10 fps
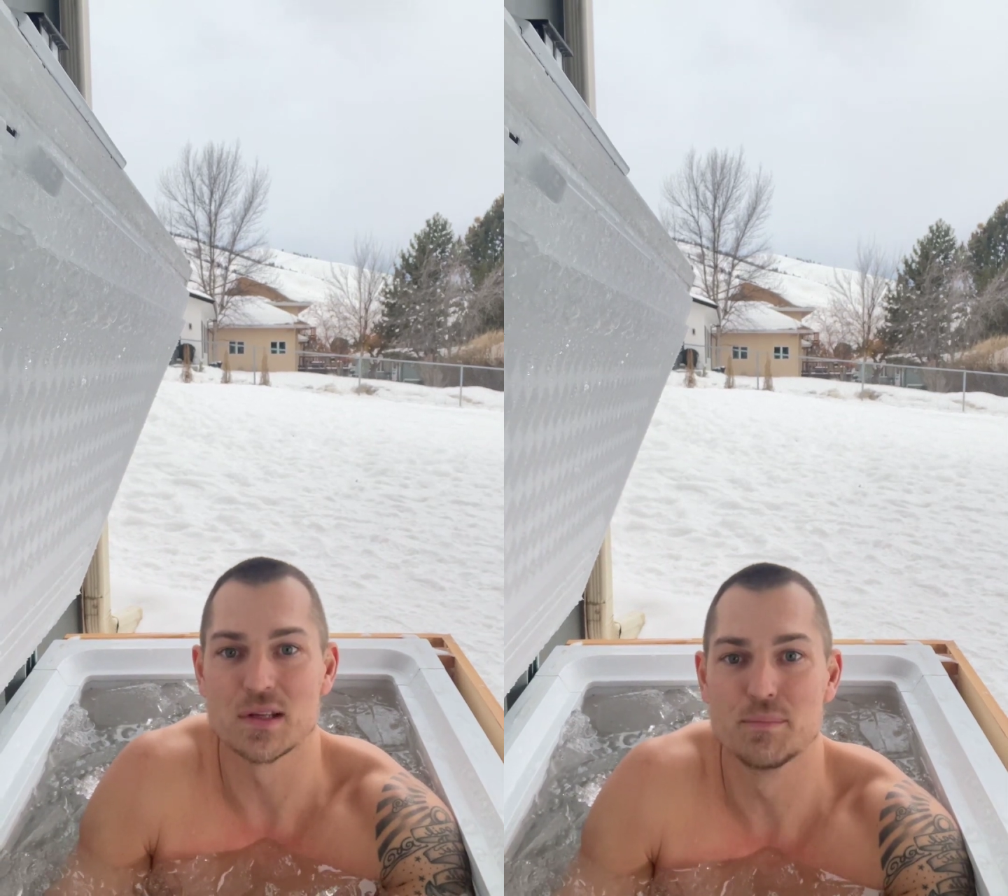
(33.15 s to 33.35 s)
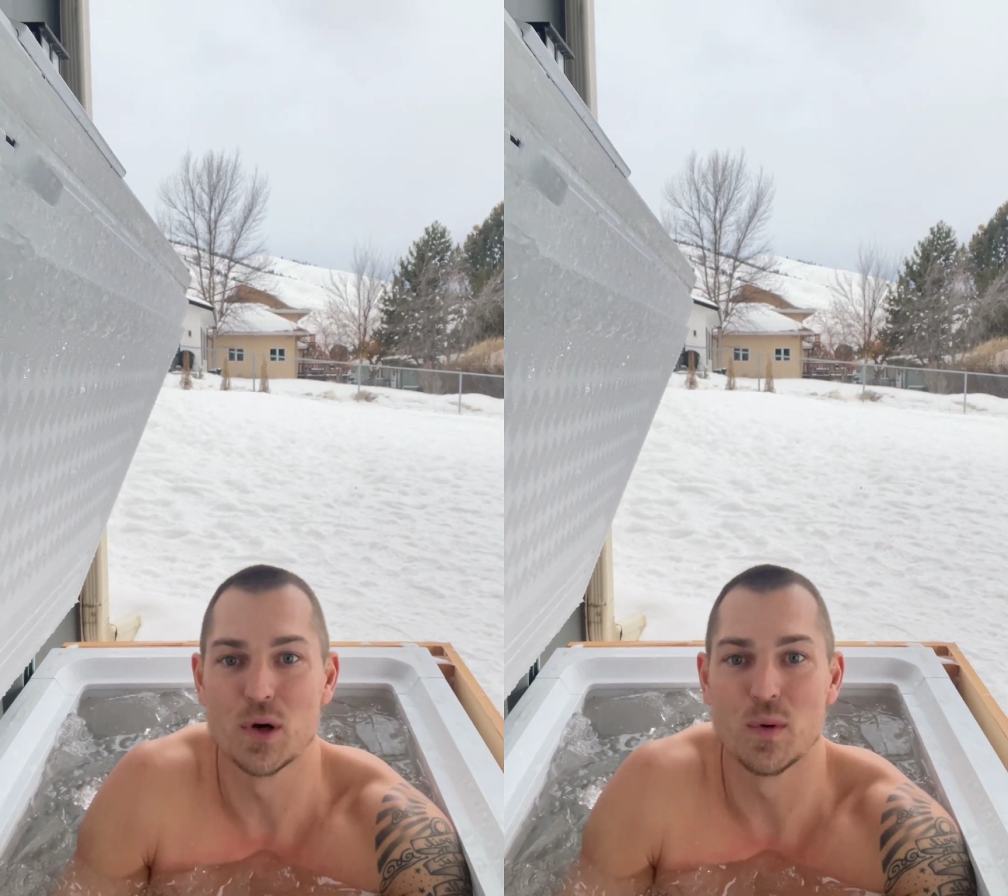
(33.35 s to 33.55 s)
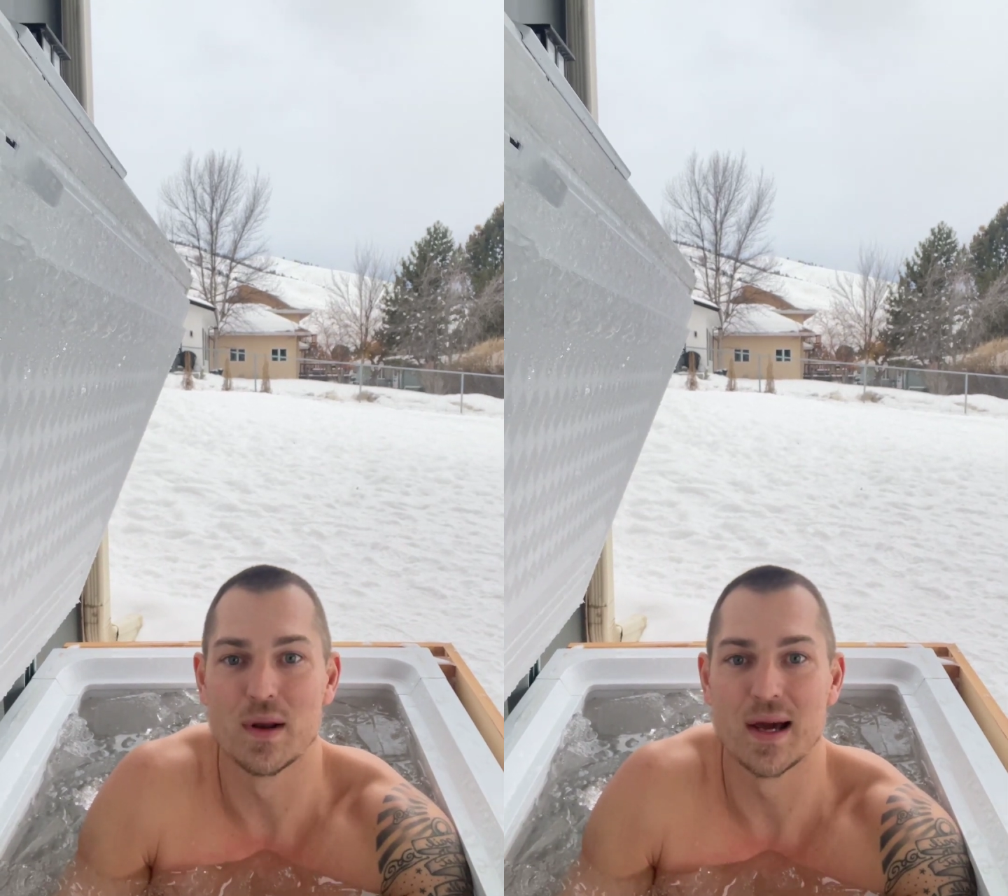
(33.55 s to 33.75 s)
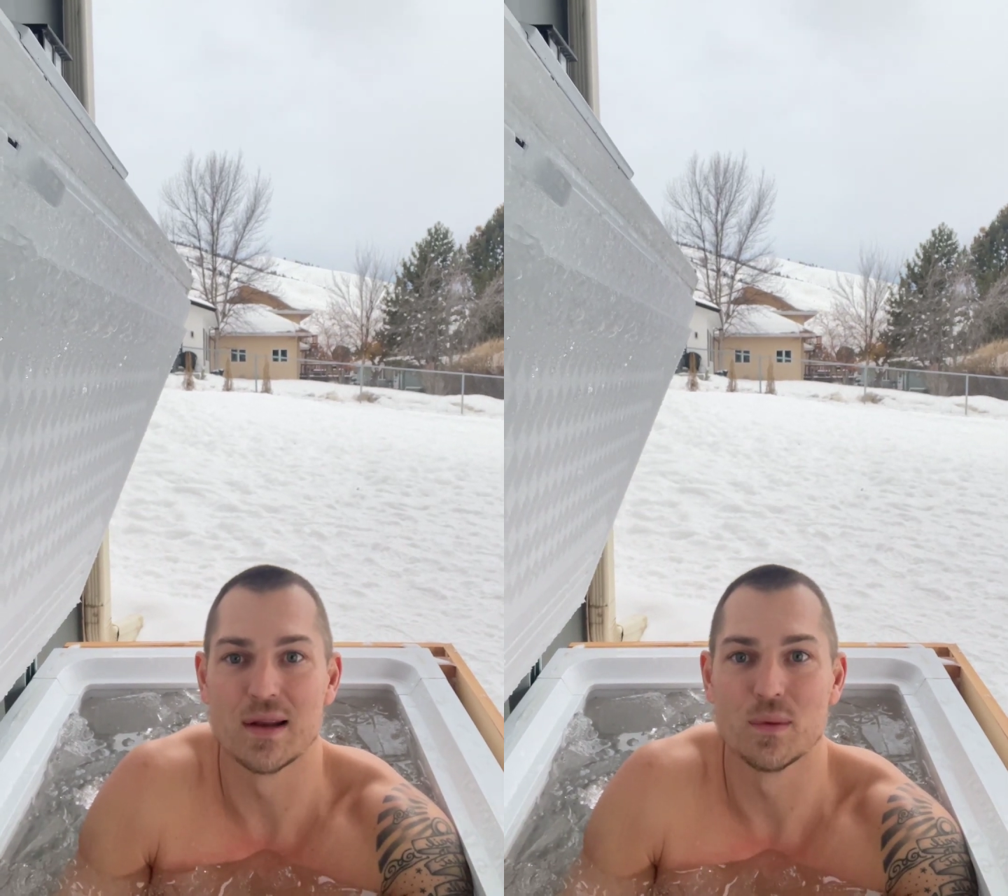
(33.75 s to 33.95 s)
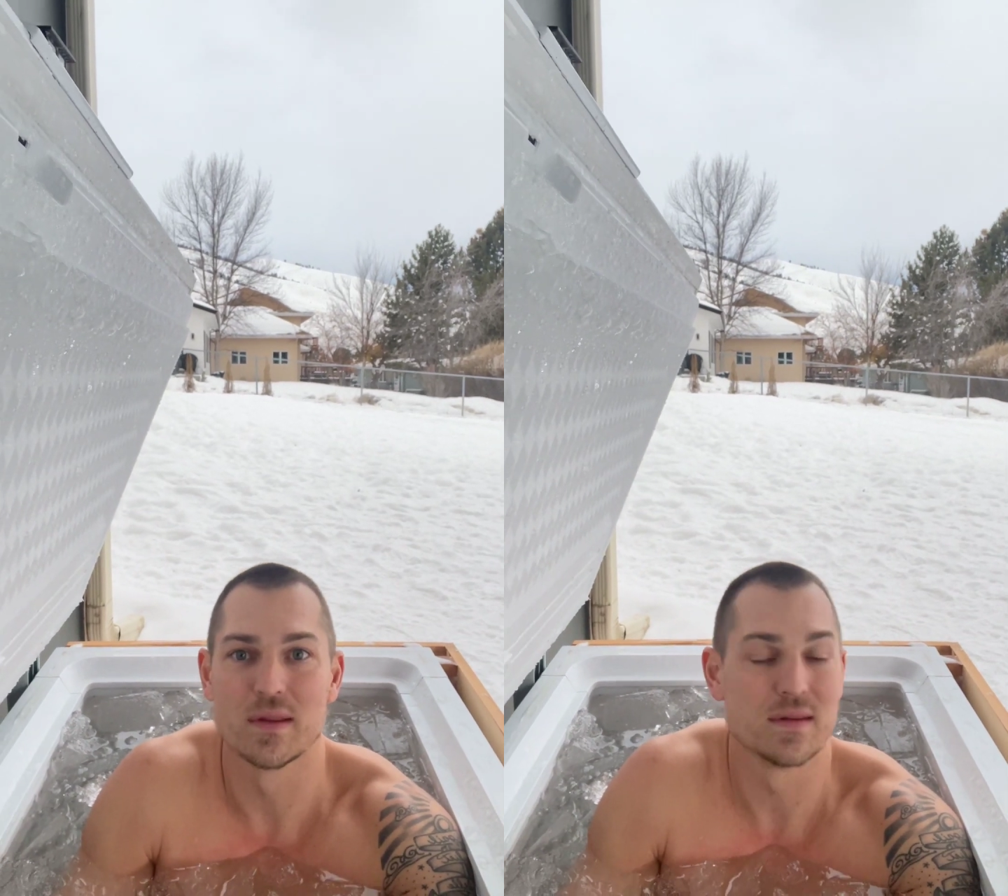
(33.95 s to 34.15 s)
built one out of
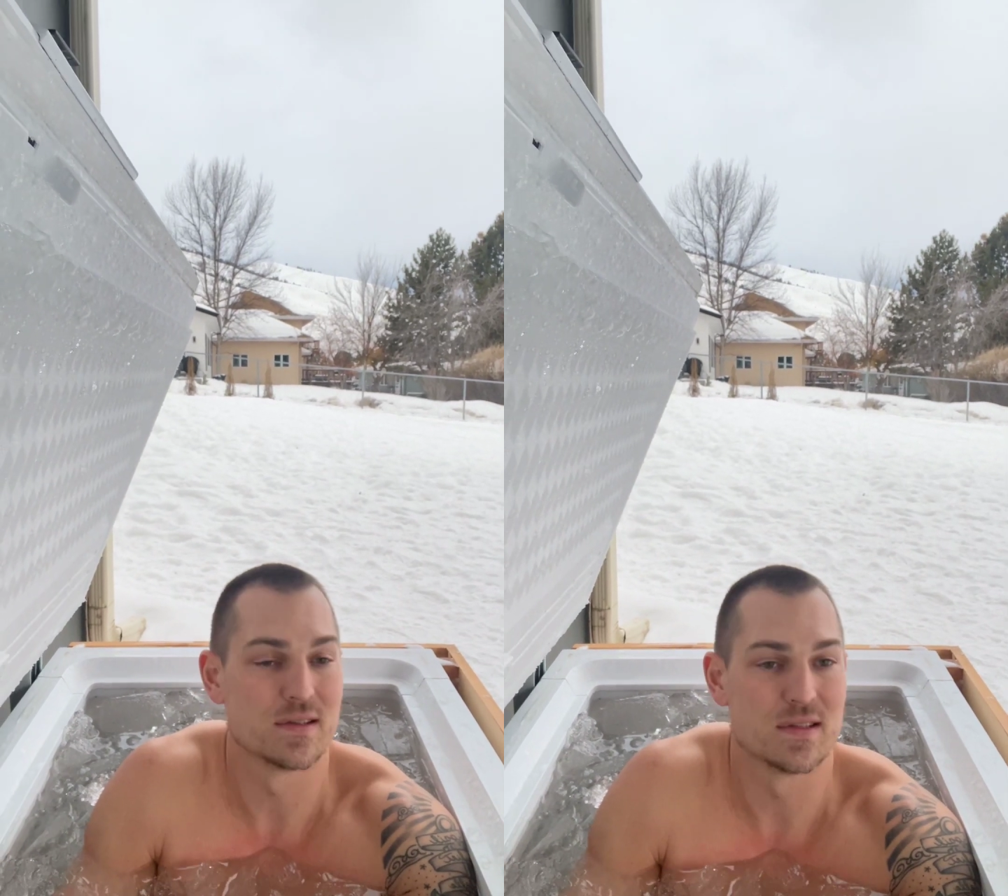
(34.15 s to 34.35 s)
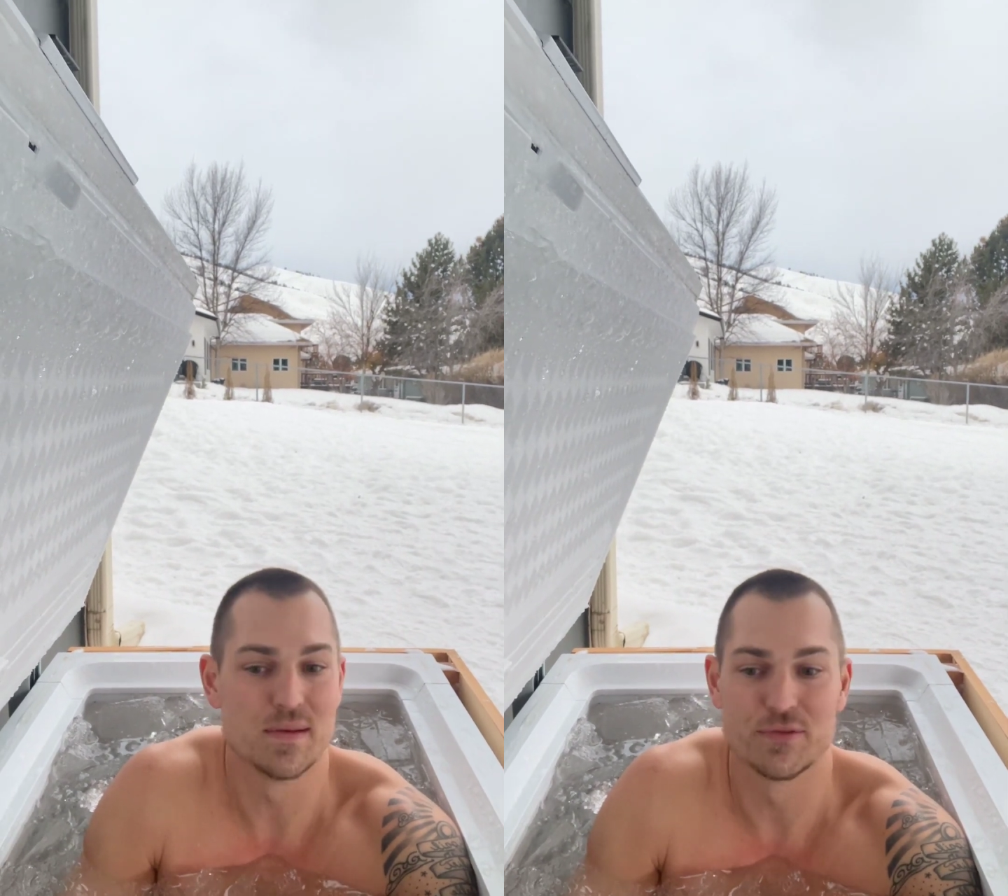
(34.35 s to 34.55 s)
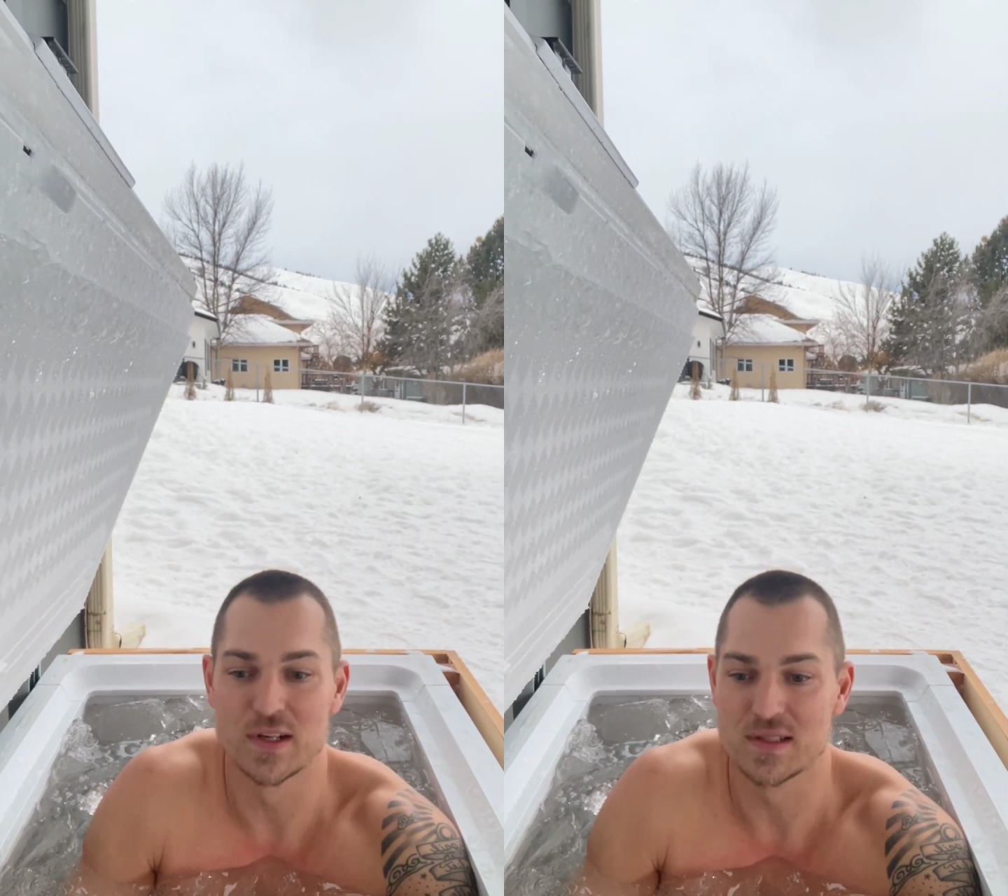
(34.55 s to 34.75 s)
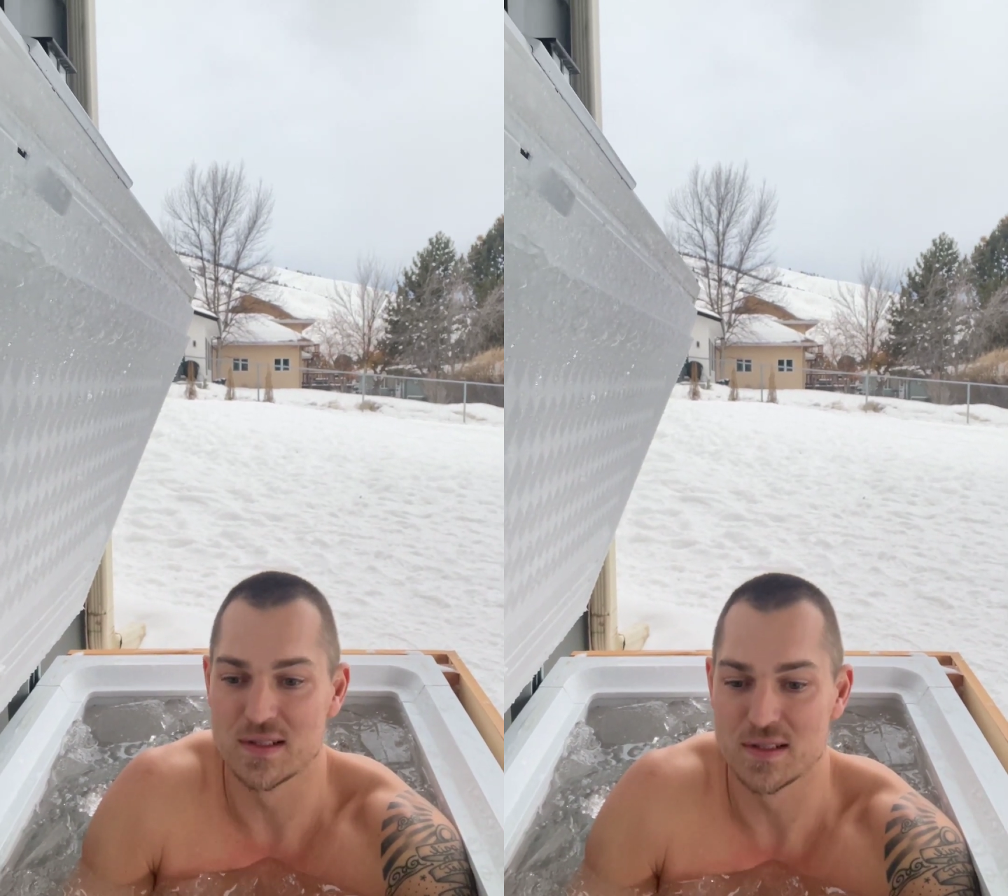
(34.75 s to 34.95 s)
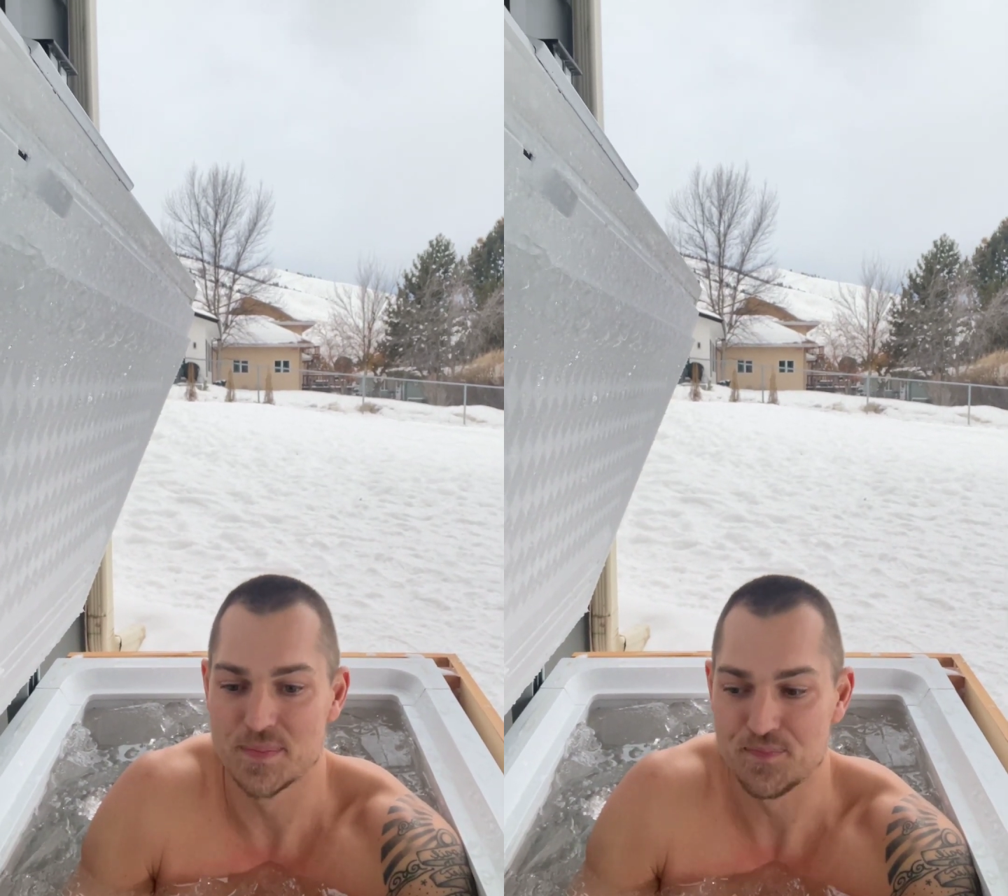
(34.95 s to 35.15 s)
one of these deep
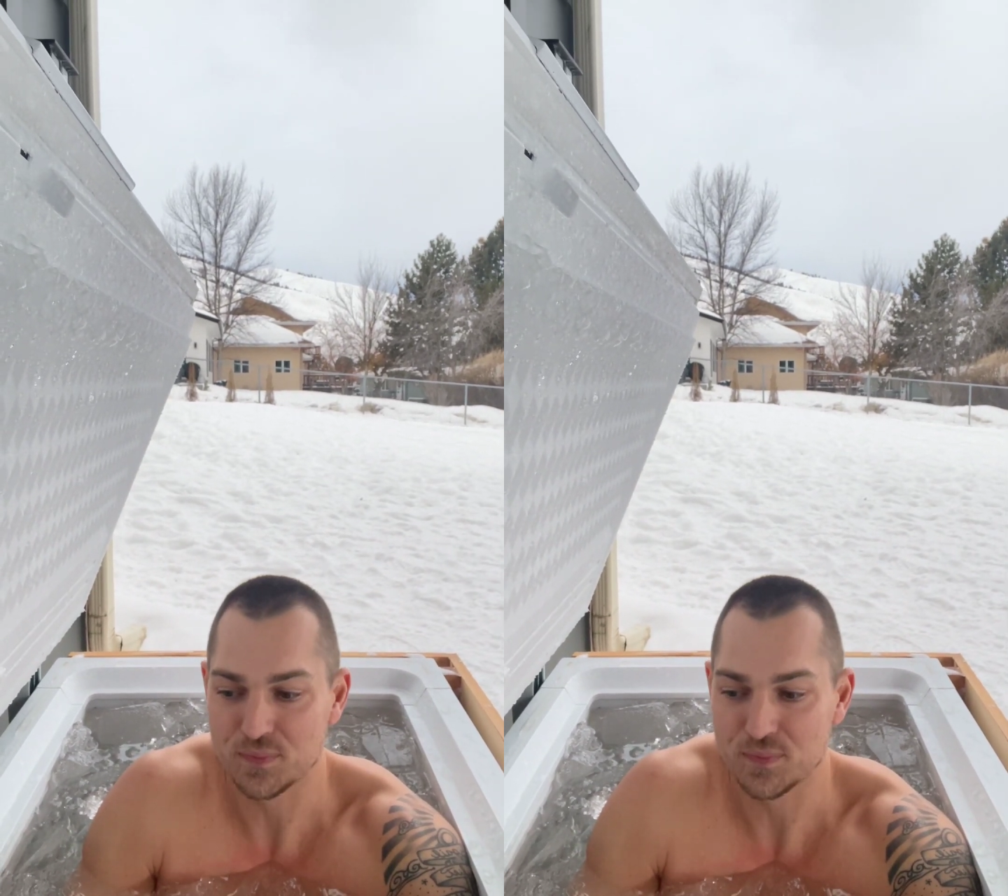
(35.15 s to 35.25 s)
freezes.